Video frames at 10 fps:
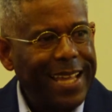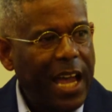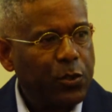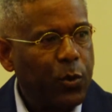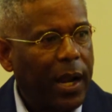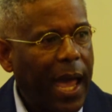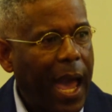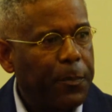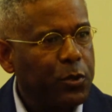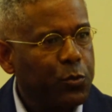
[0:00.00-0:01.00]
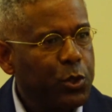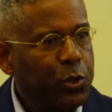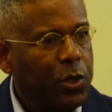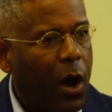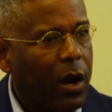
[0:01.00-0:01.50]
That's what happens when
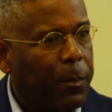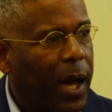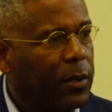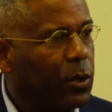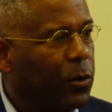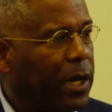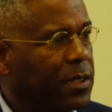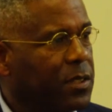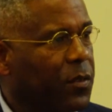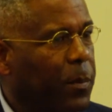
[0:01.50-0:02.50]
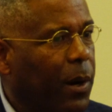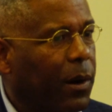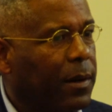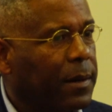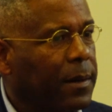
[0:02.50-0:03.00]
you talk about the greatness of
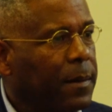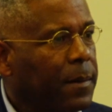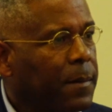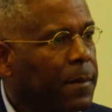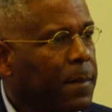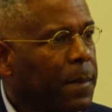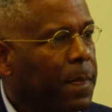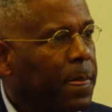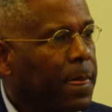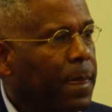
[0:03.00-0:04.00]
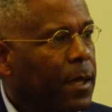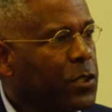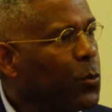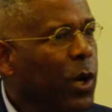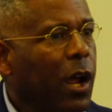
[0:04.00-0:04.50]
America.
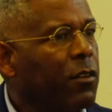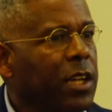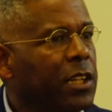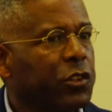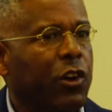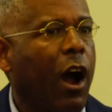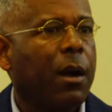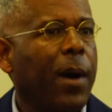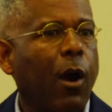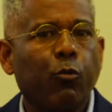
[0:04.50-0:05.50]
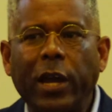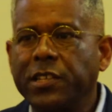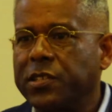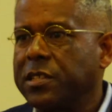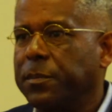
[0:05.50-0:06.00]
See, we don't need to talk about
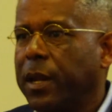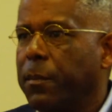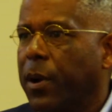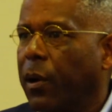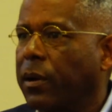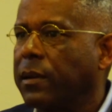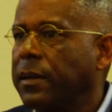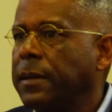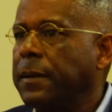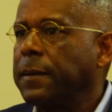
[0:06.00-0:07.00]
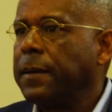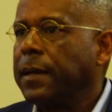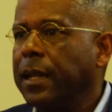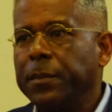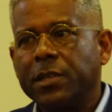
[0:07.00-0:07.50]
racism in America.
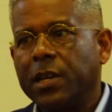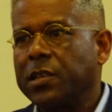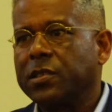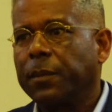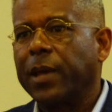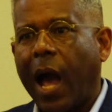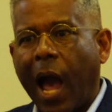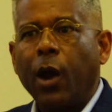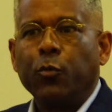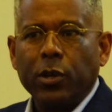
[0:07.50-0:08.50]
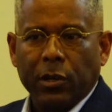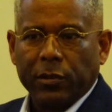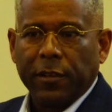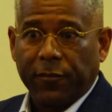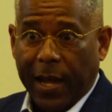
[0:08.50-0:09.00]
Let me tell you something. I
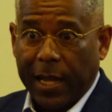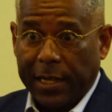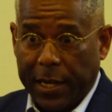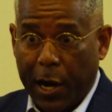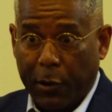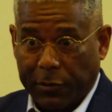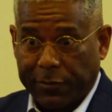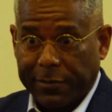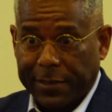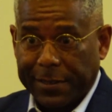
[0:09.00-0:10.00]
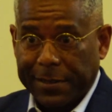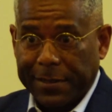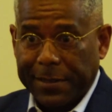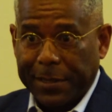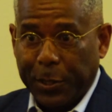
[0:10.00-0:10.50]
will define the narrative
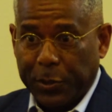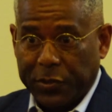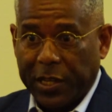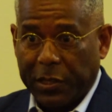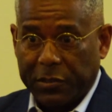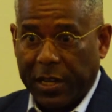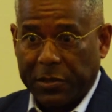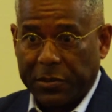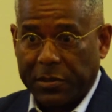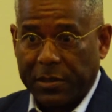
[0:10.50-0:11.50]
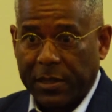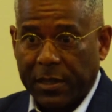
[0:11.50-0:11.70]
here in the state of Texas.